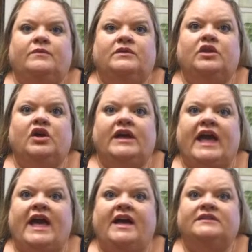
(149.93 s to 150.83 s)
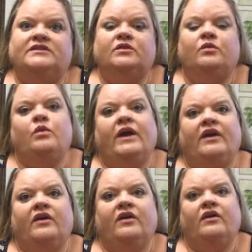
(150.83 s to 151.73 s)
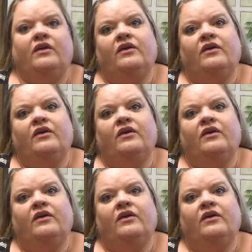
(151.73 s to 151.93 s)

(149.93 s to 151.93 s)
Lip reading: look at where